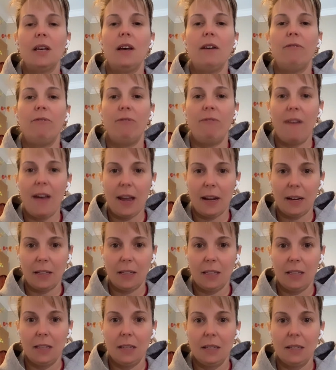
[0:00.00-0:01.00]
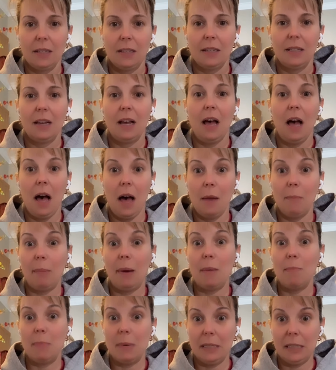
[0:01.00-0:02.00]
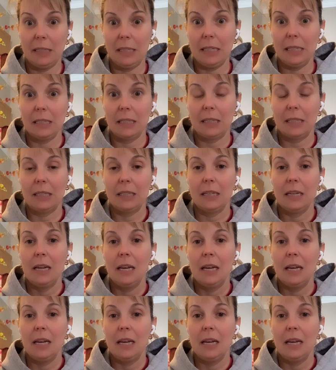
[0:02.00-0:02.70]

effect on my business,